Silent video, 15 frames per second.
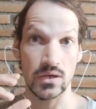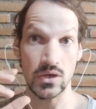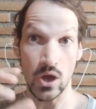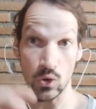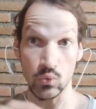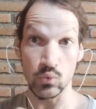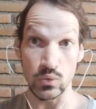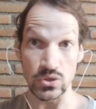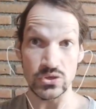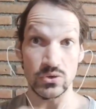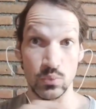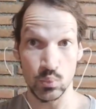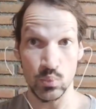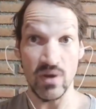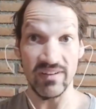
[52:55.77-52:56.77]
cold
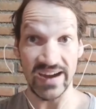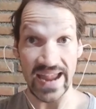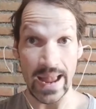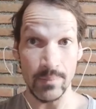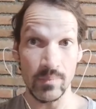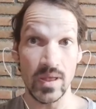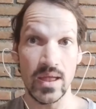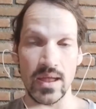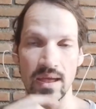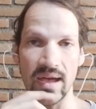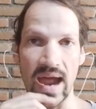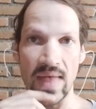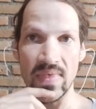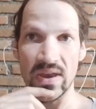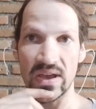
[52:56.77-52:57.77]
where I am,
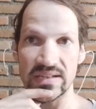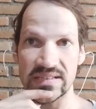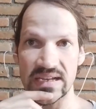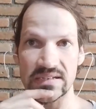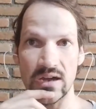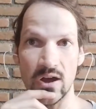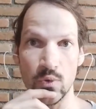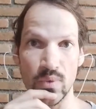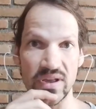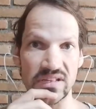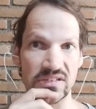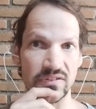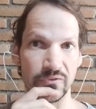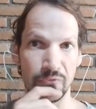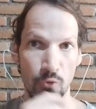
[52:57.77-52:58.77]
and then I said, oh,
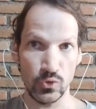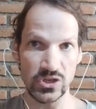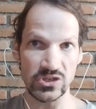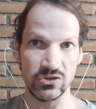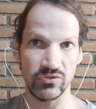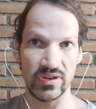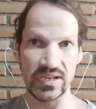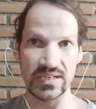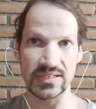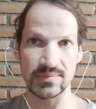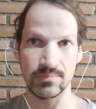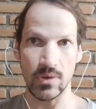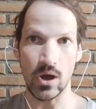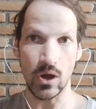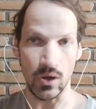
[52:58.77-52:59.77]
it's 40
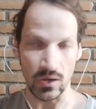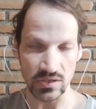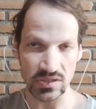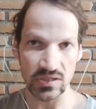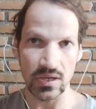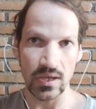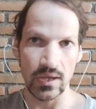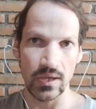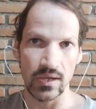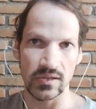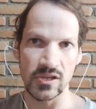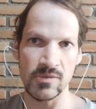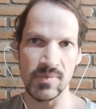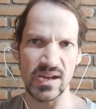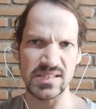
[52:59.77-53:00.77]
degrees hot.
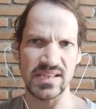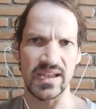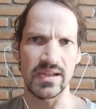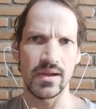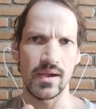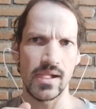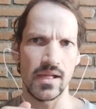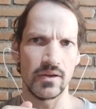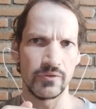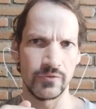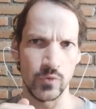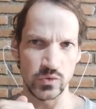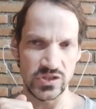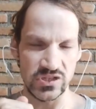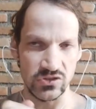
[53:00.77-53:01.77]
You might say 40